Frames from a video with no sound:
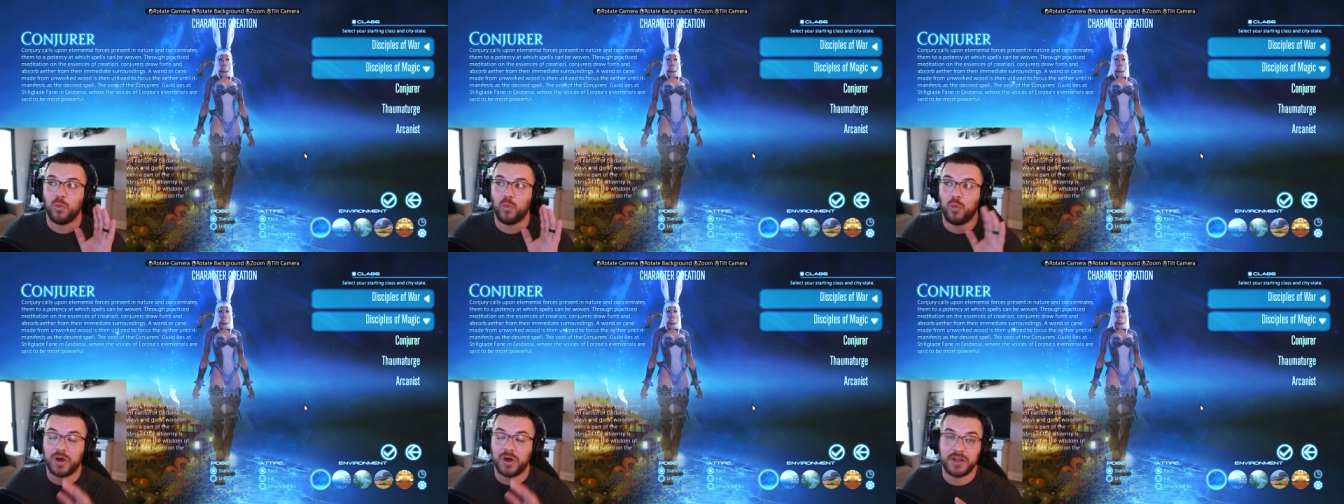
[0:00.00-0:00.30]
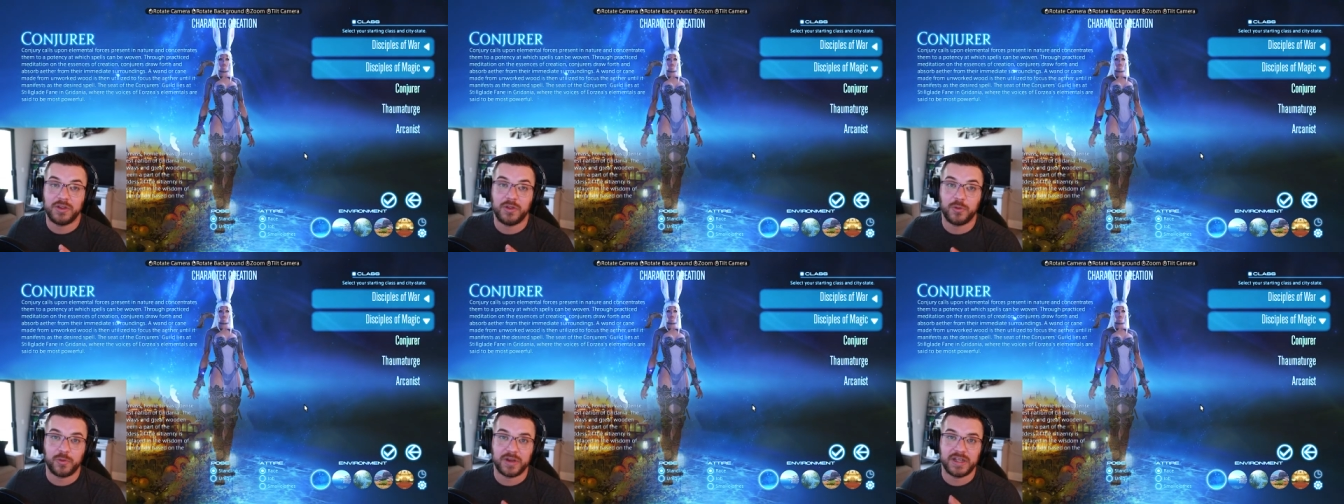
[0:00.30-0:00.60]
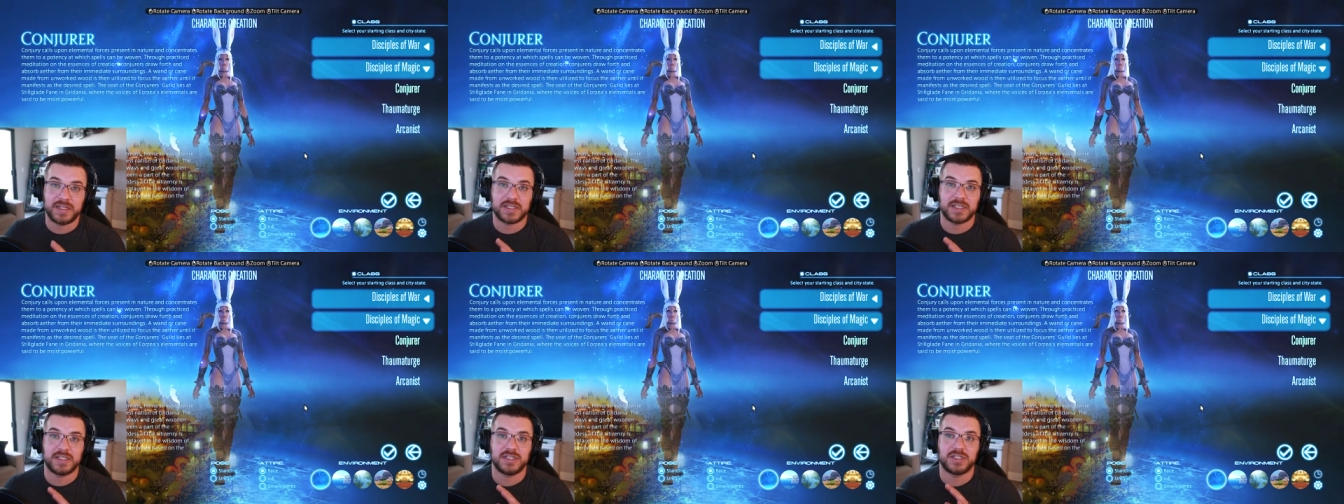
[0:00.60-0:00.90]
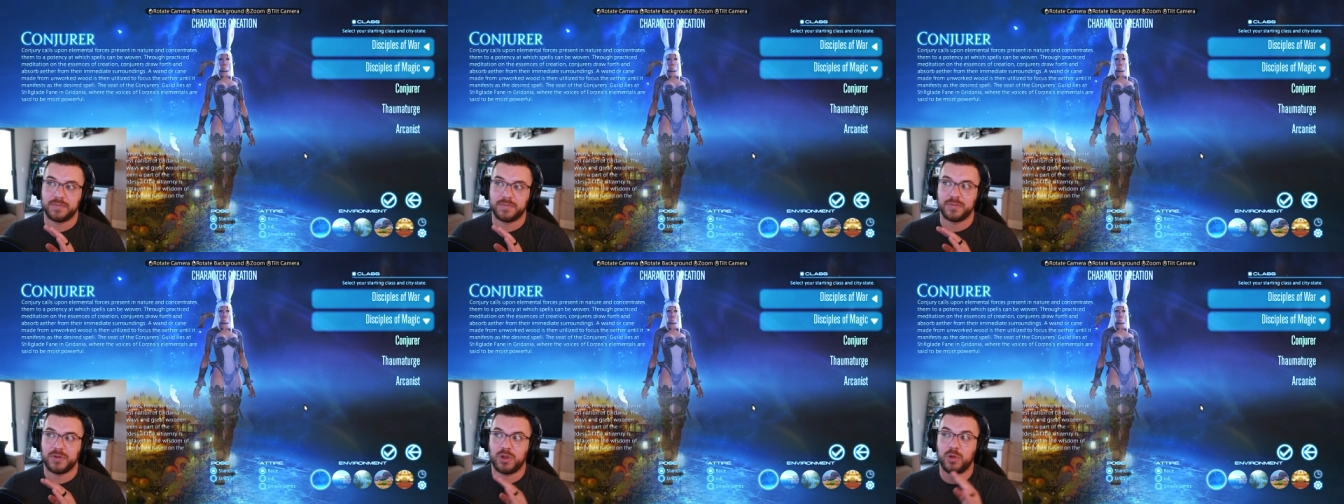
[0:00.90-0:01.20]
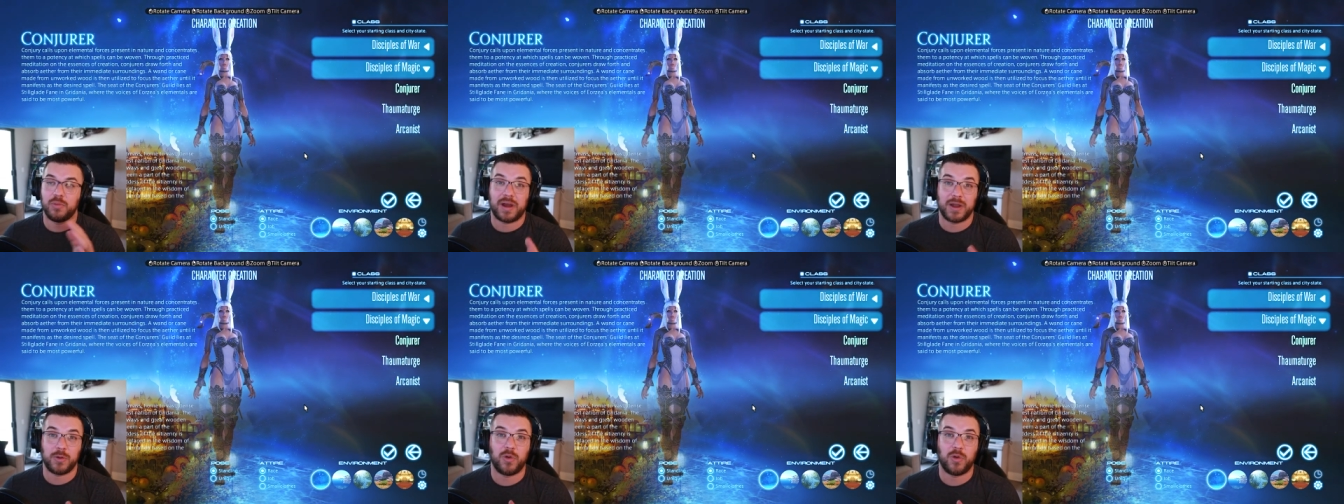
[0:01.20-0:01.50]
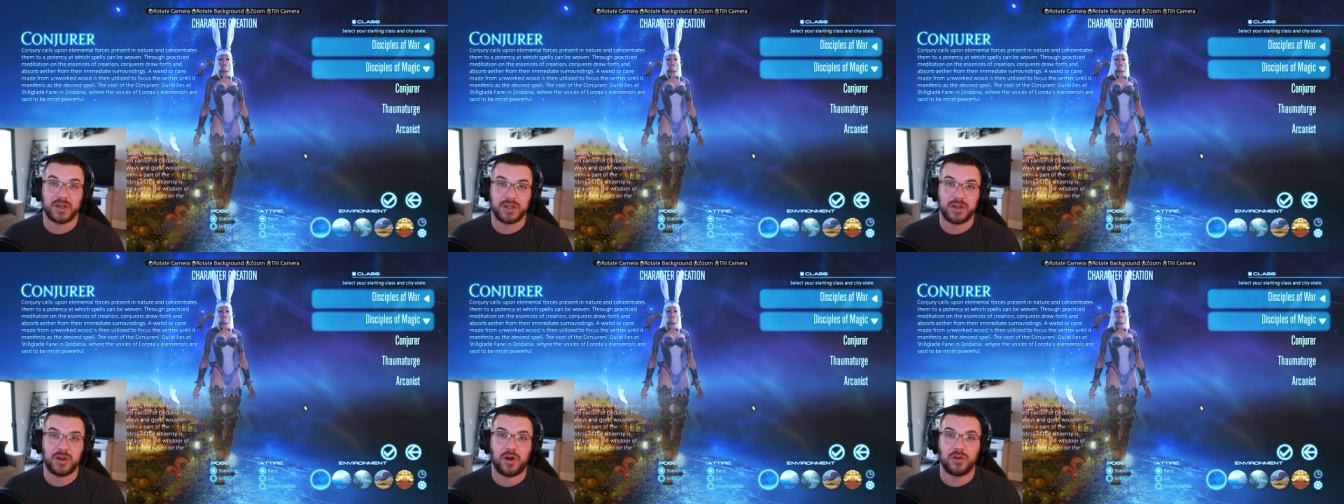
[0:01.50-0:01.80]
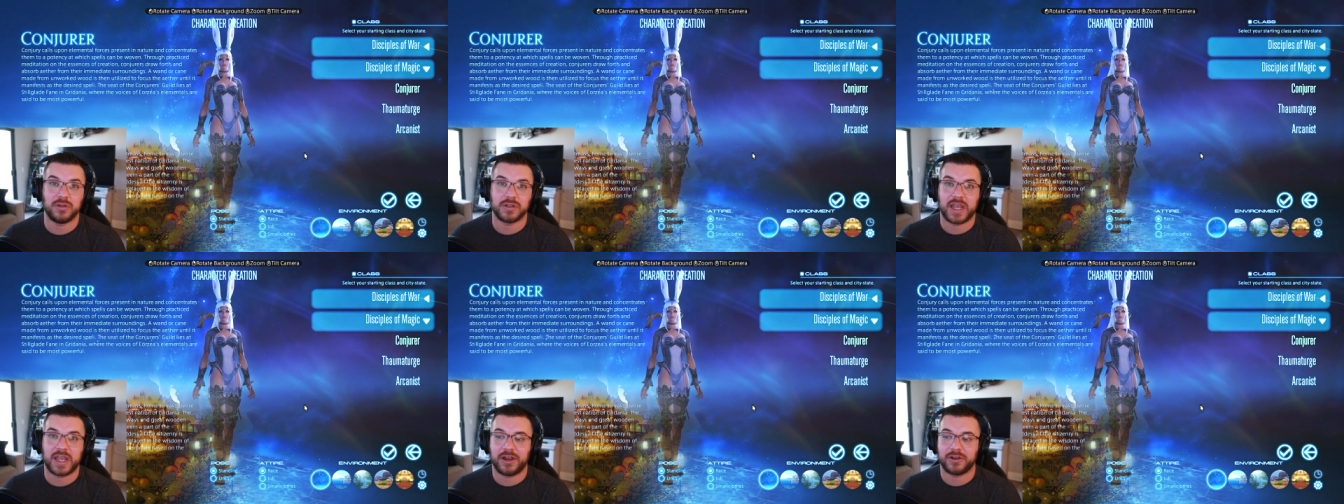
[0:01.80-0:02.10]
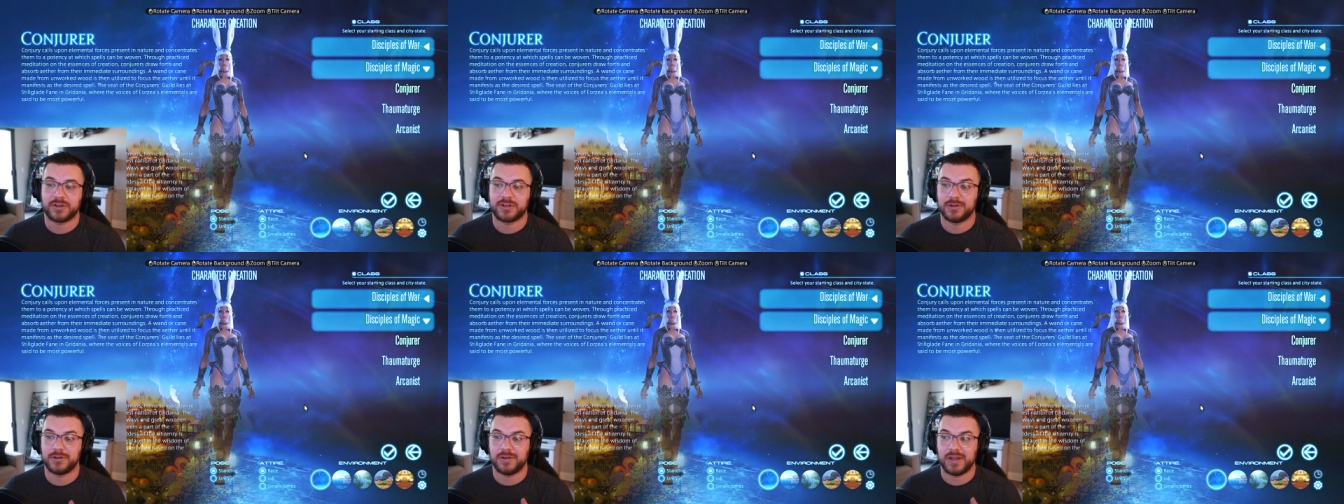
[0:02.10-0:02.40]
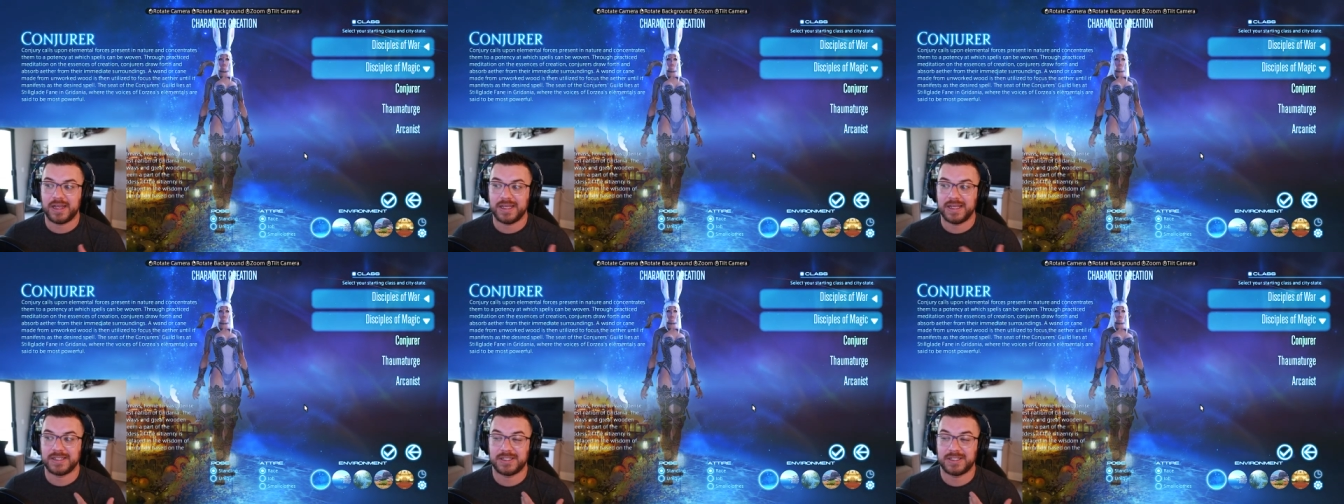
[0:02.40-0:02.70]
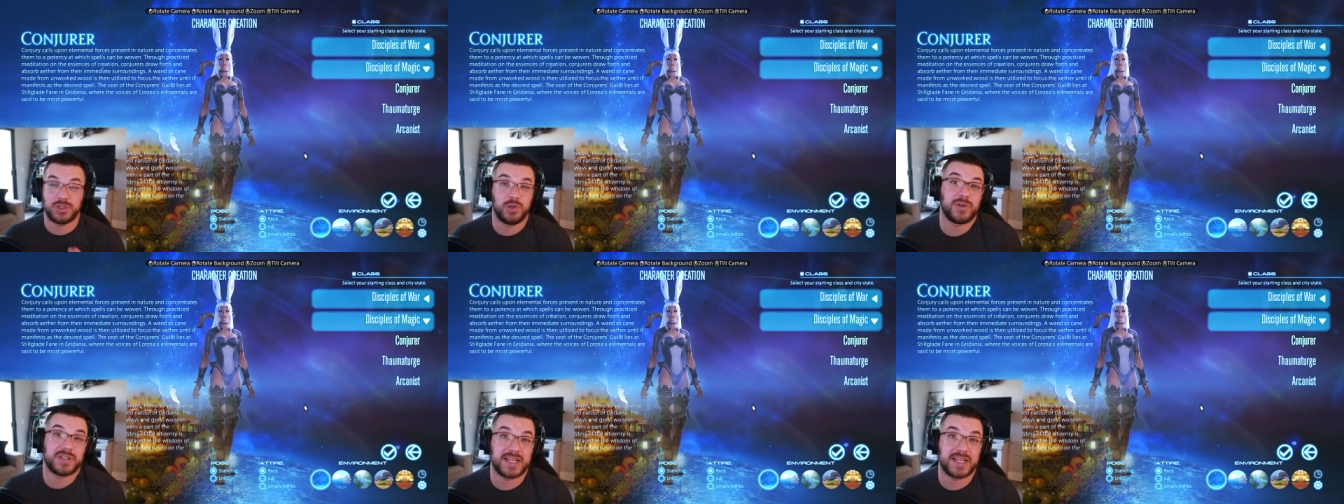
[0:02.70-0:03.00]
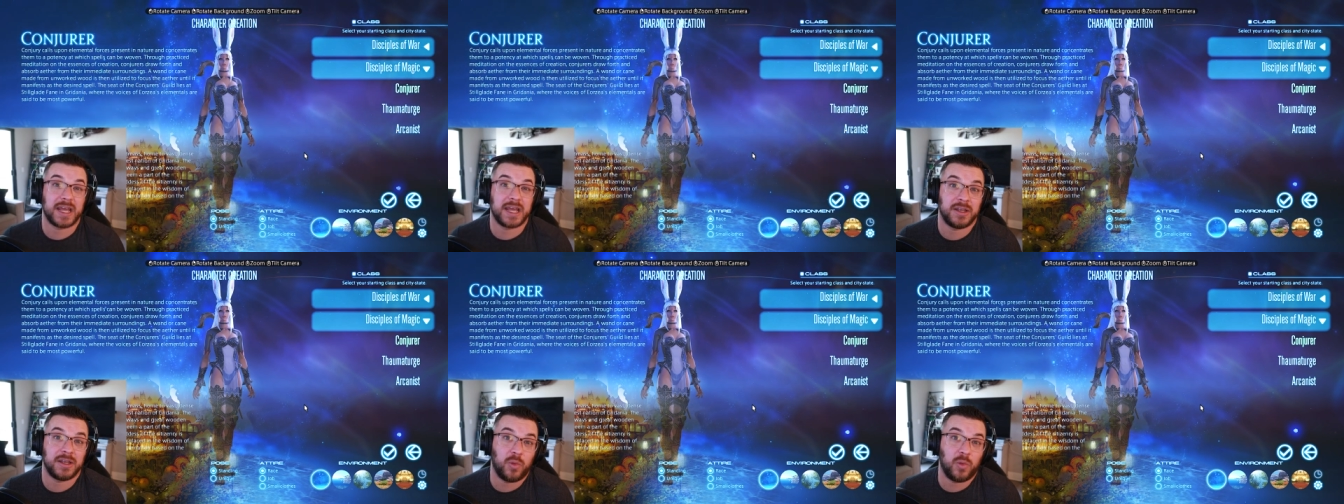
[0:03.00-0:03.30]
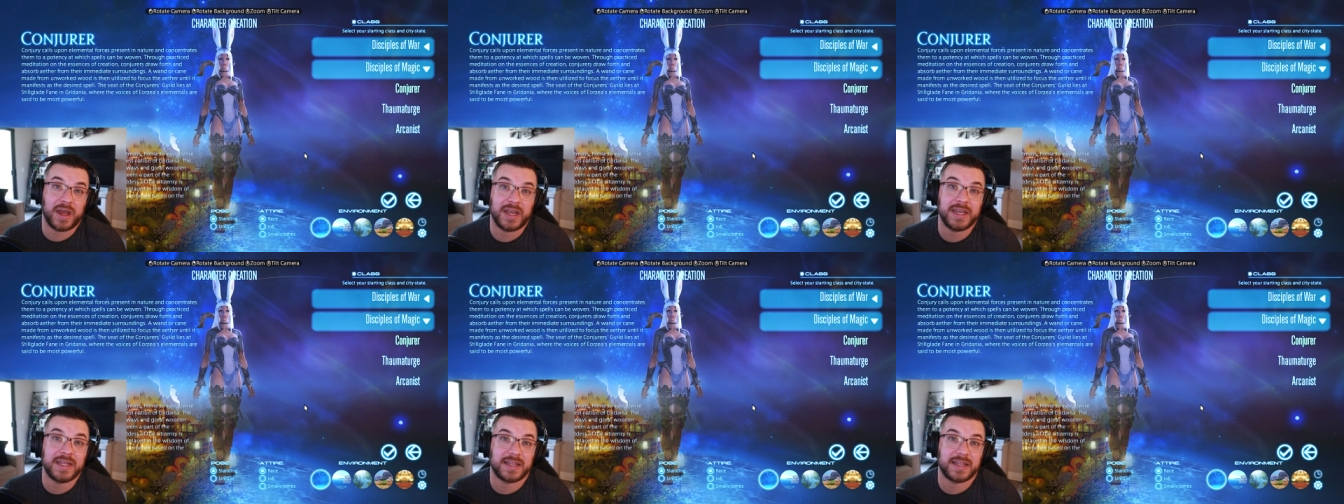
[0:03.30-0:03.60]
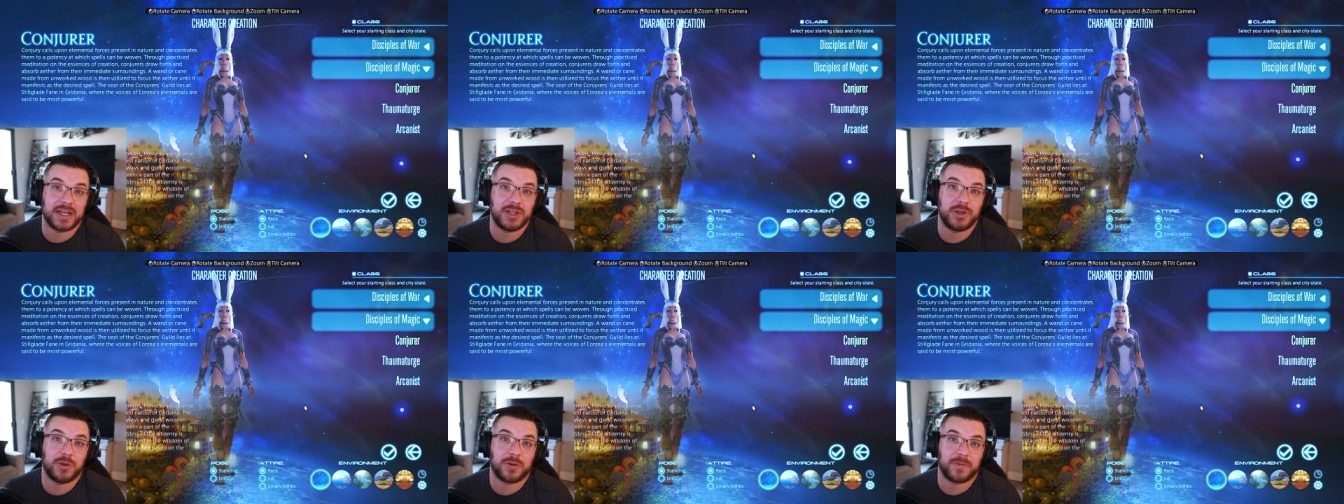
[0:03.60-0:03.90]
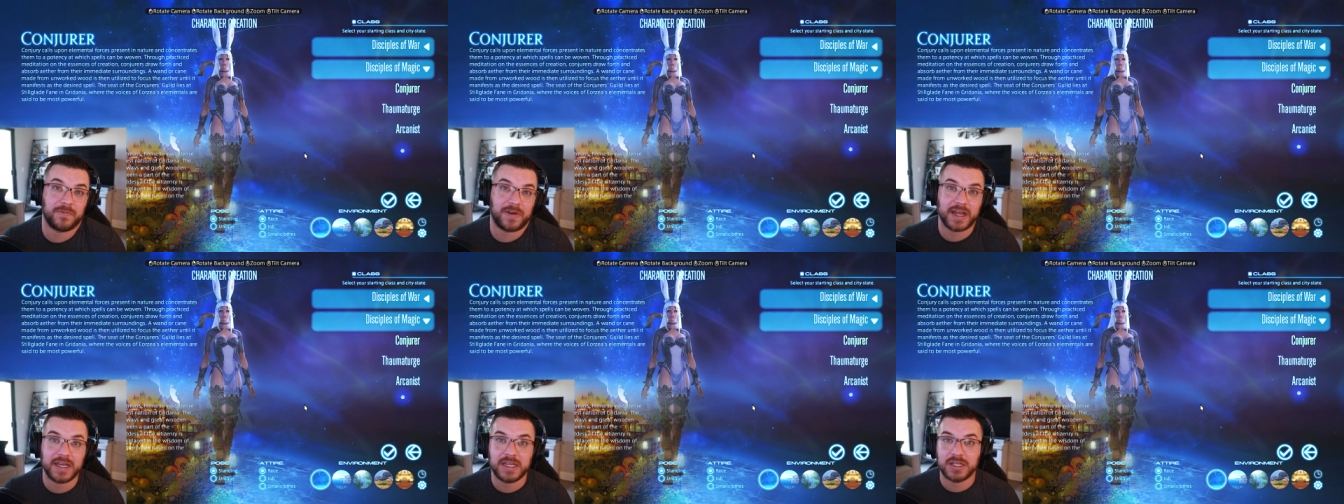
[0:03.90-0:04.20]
One of the reasons you might want an alt character is to attend a wedding that you're invited